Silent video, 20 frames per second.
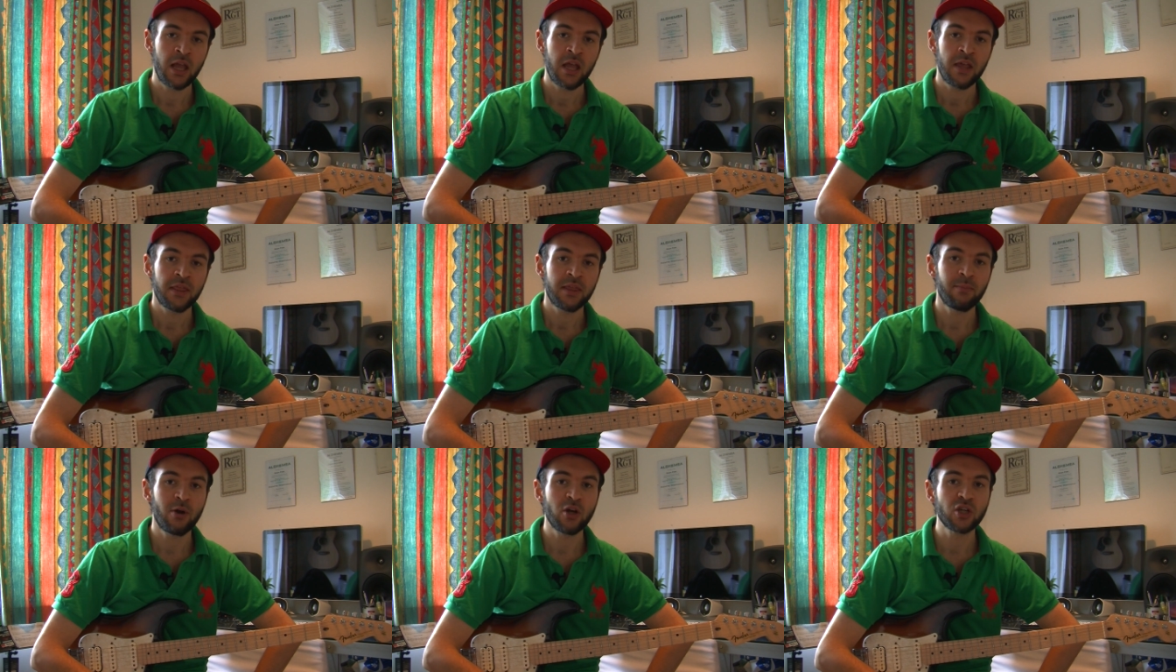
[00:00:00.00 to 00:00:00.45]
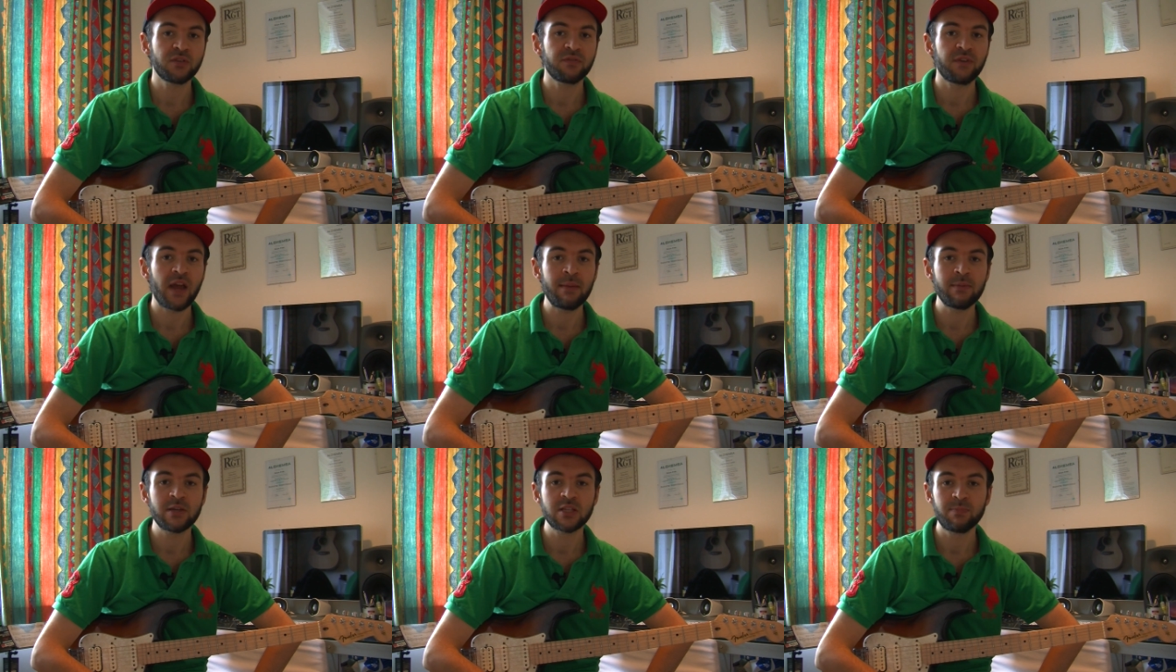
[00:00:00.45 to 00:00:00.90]
The most
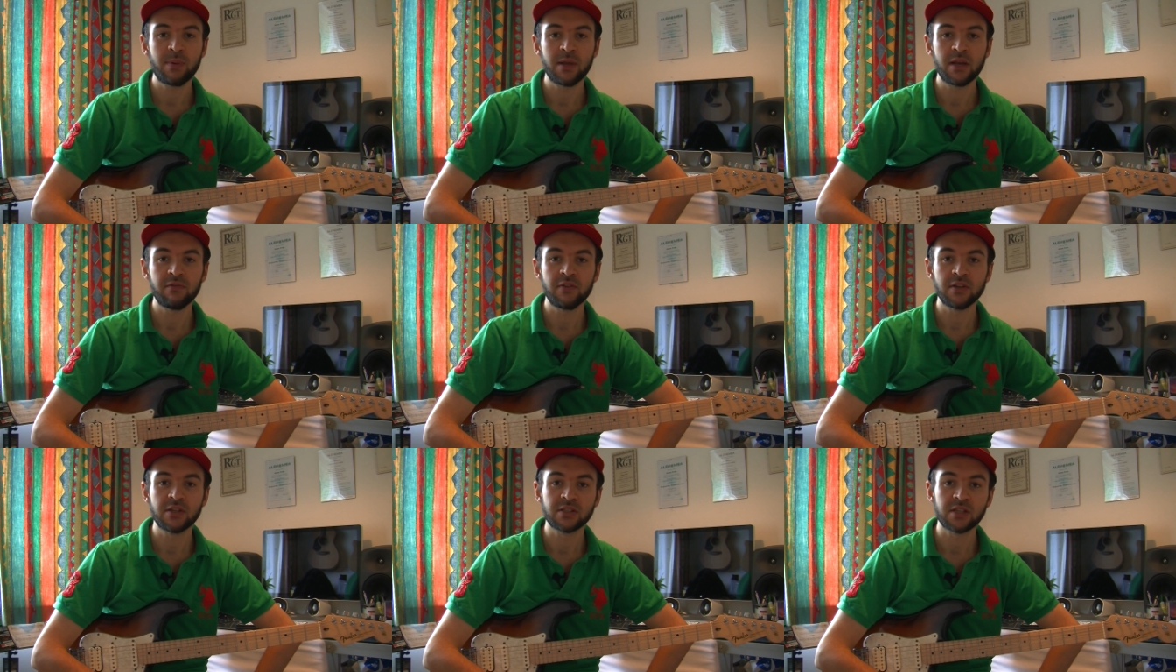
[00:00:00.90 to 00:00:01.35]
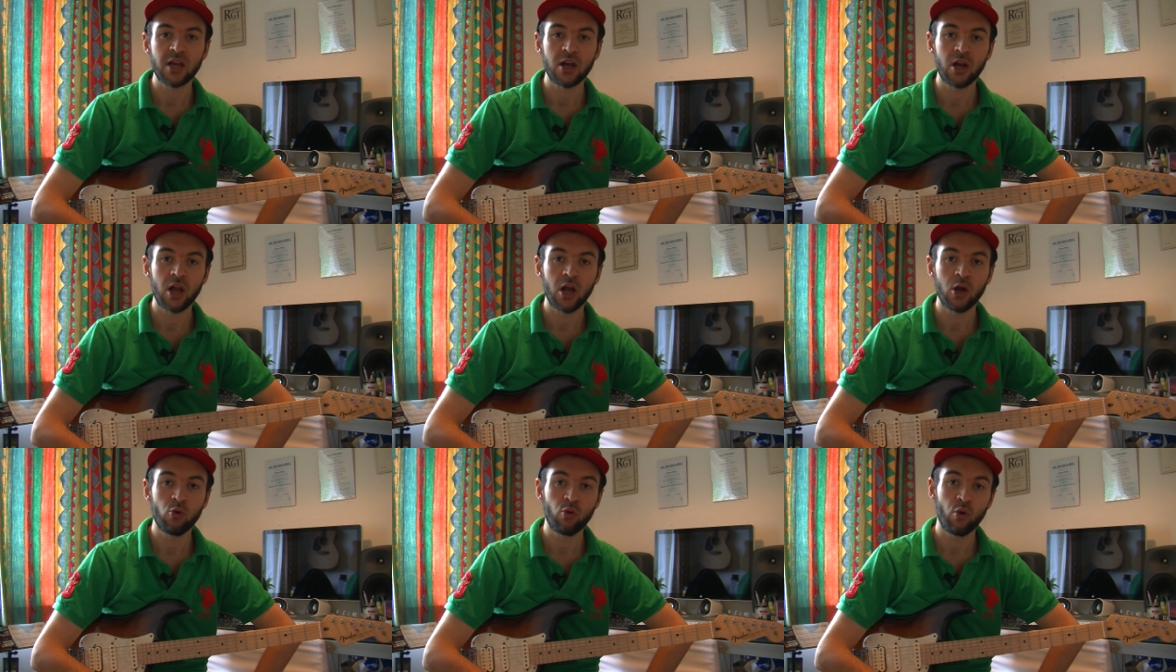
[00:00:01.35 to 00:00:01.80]
famous bit of this
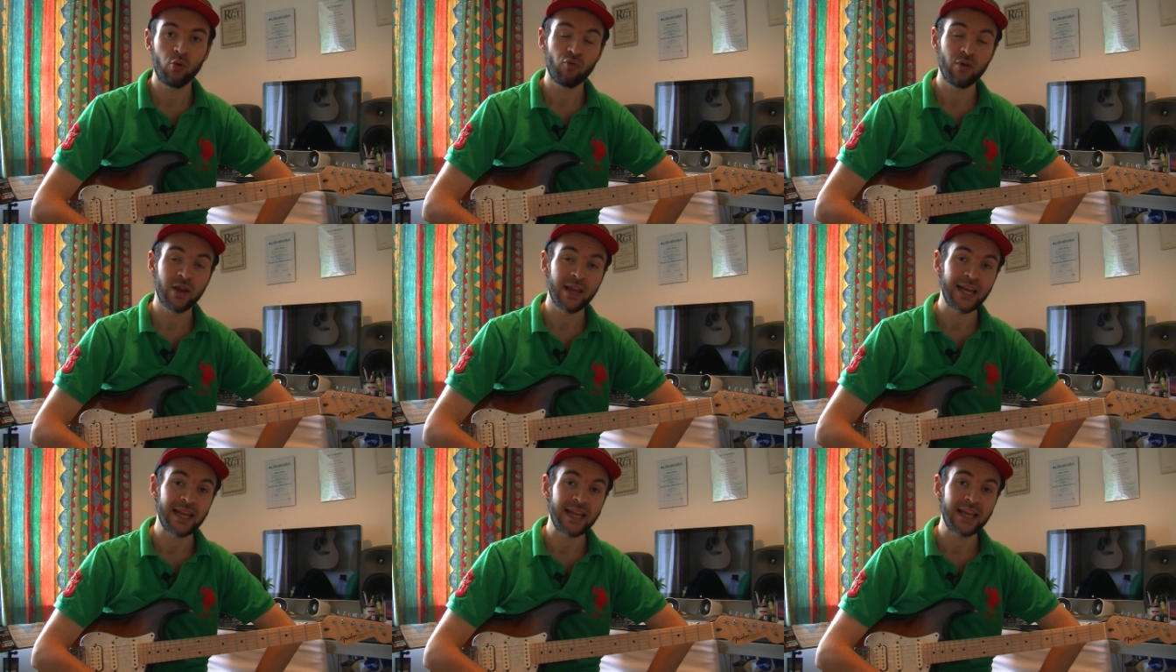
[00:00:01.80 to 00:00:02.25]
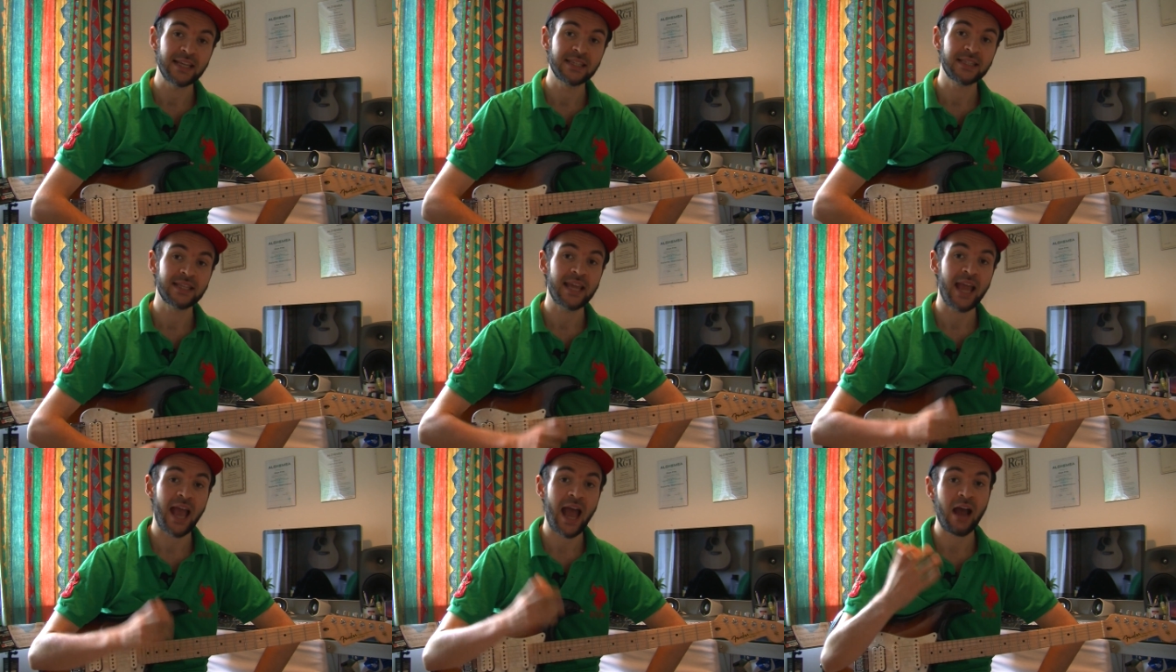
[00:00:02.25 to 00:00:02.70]
solo really is
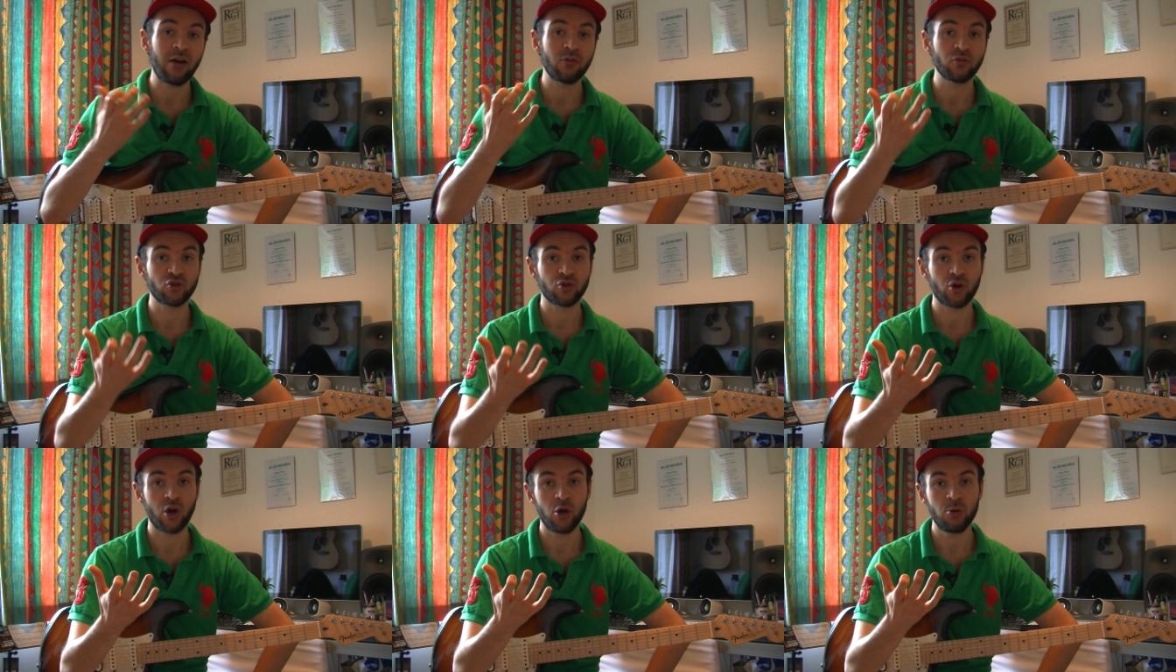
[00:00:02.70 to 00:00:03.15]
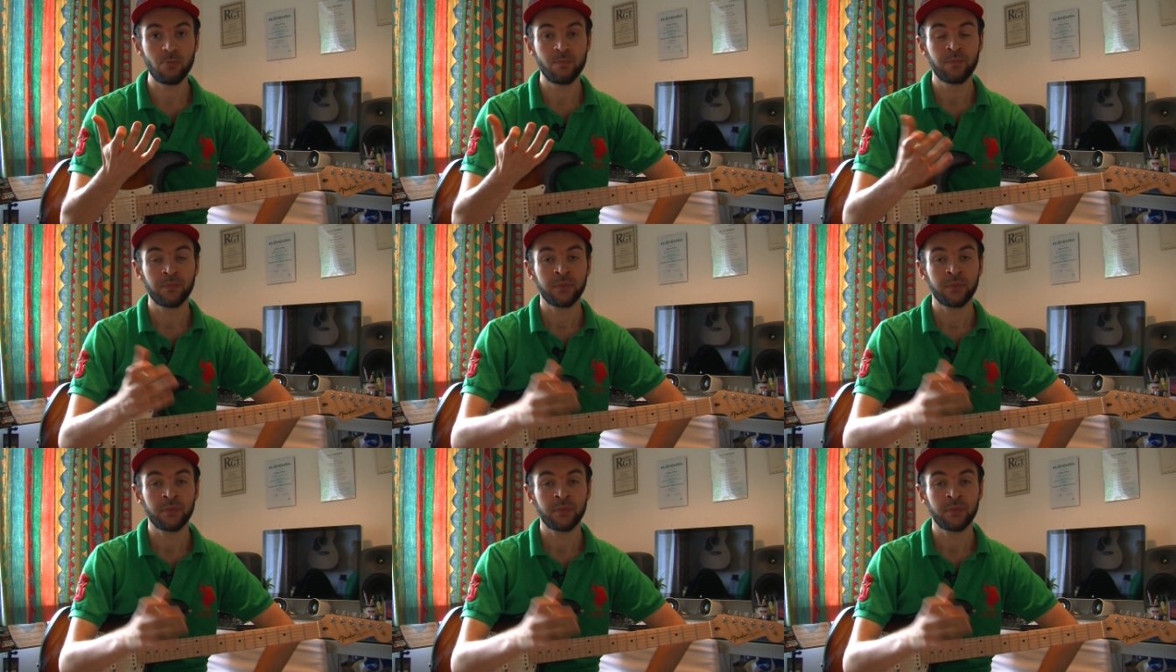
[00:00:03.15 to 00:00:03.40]
the outro.